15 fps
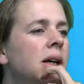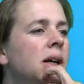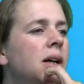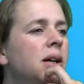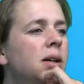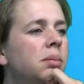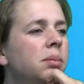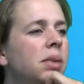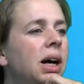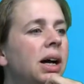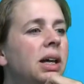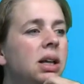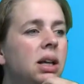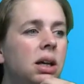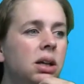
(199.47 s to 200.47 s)
I
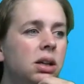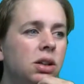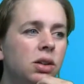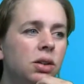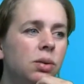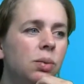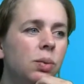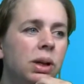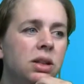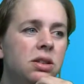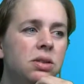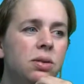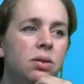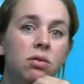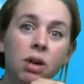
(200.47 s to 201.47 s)
hear you went
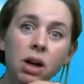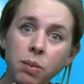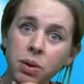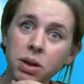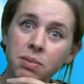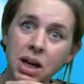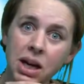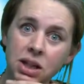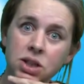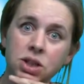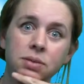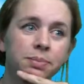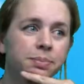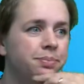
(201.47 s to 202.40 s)
to the rugby match.